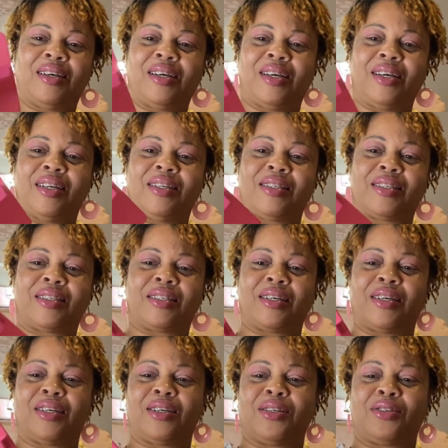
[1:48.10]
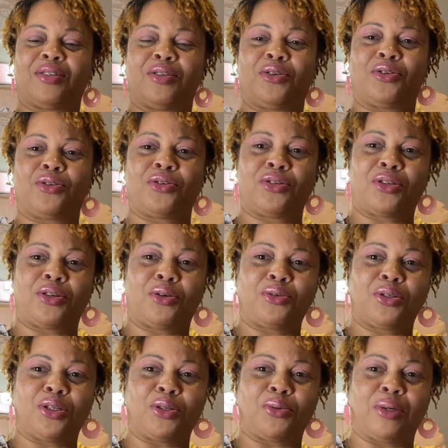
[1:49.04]
And it says, you're so
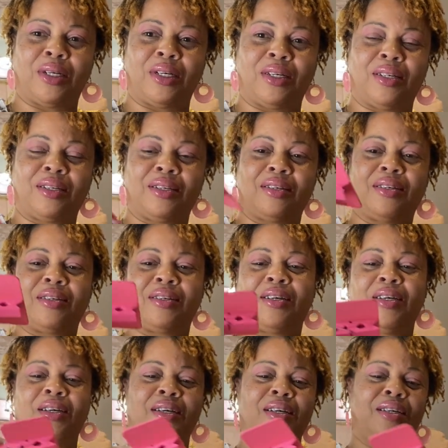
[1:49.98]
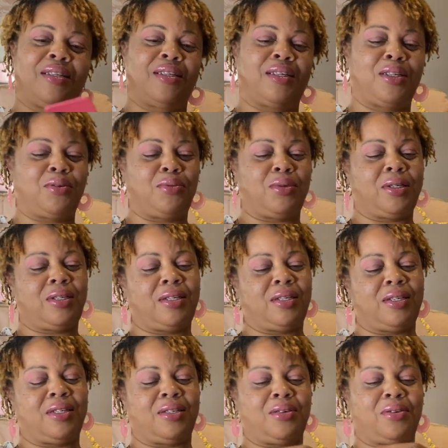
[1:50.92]
sweet. That's what it
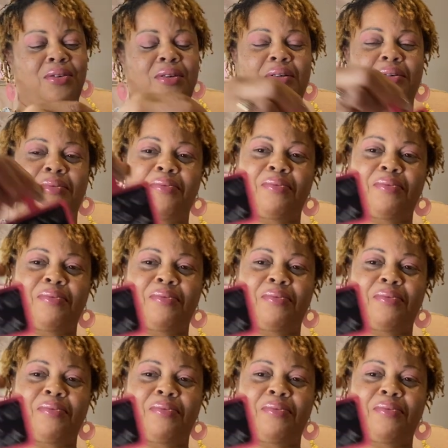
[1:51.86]
says on it.